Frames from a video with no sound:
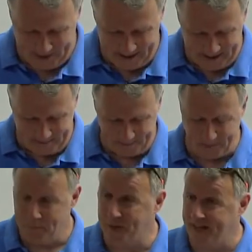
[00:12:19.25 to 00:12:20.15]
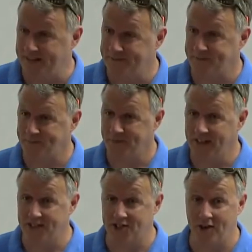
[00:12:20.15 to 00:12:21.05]
Um, but
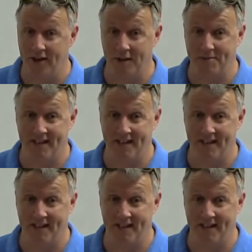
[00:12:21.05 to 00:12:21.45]
in startups,